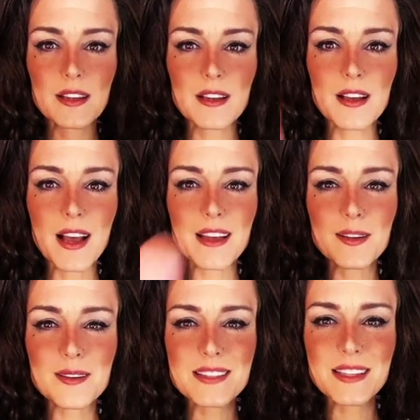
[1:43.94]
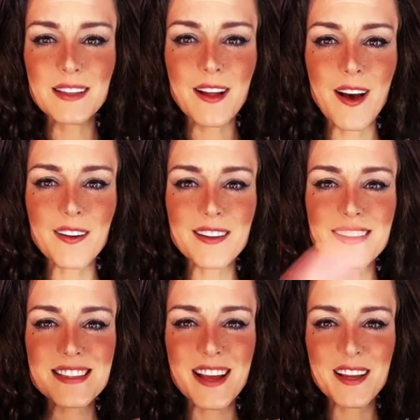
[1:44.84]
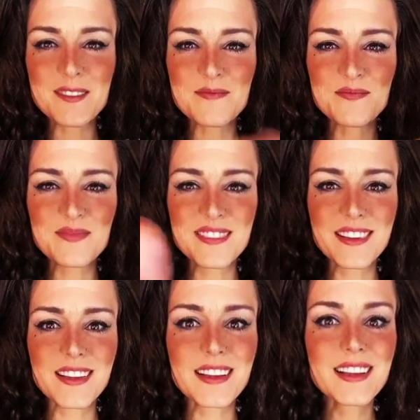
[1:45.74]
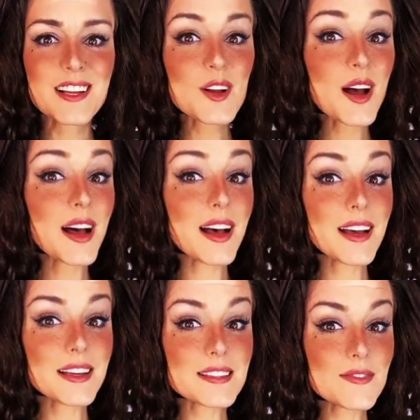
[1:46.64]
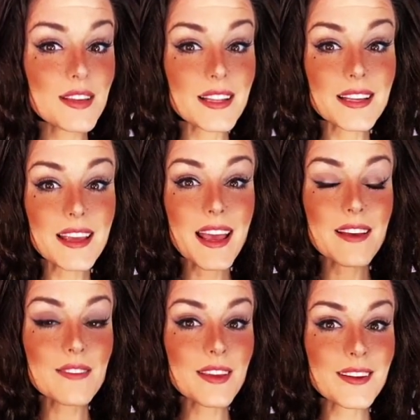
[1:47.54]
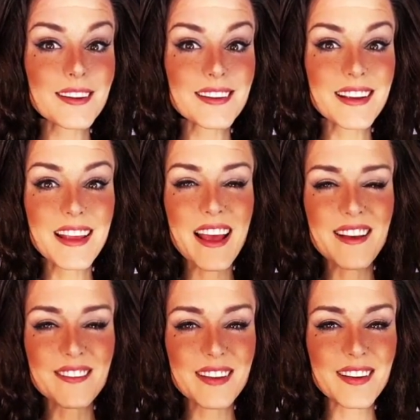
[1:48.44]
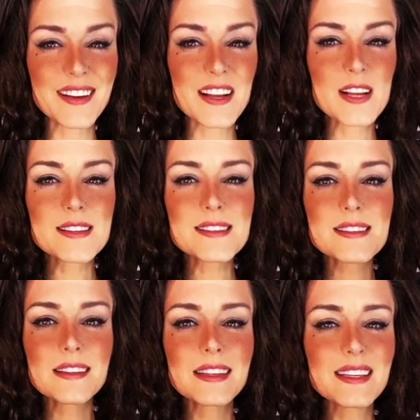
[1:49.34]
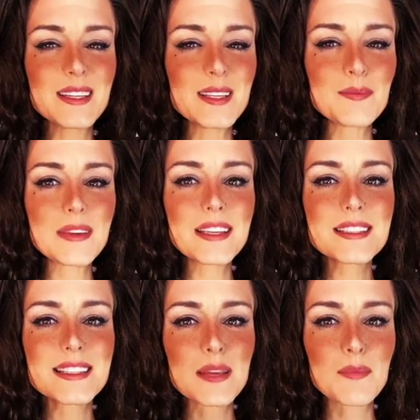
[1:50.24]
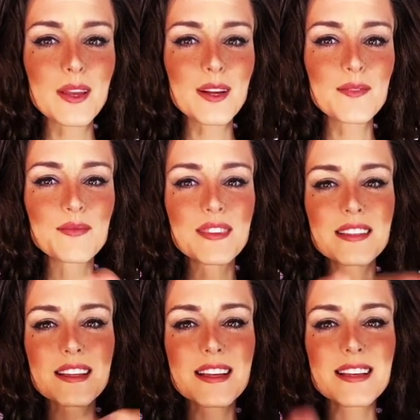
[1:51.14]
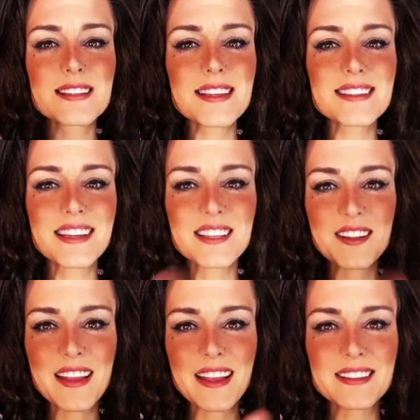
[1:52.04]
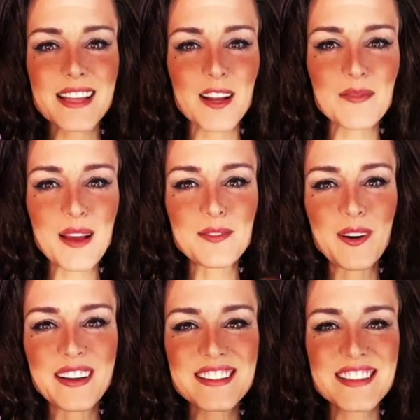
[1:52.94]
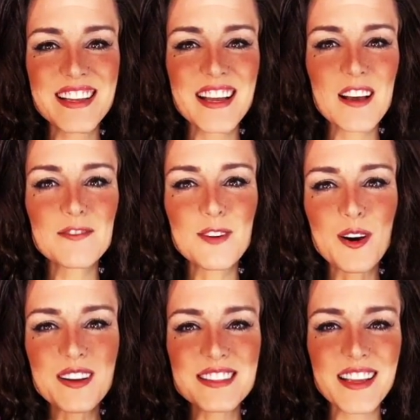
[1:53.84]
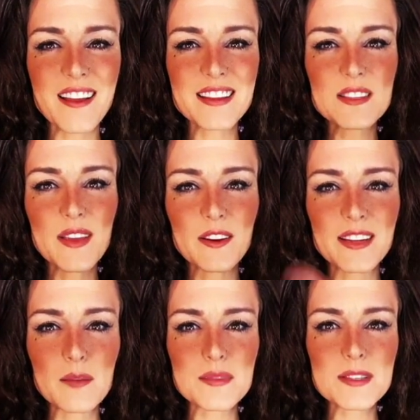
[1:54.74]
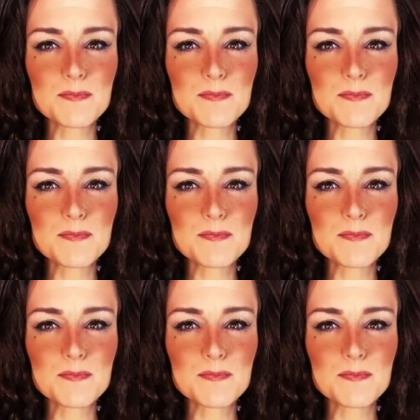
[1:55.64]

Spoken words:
I know it's a little harder this time. Eyes feeling heavier and heavier, sleepy and sleepier. Just listening to the sound of my voice, focusing on these fingertips.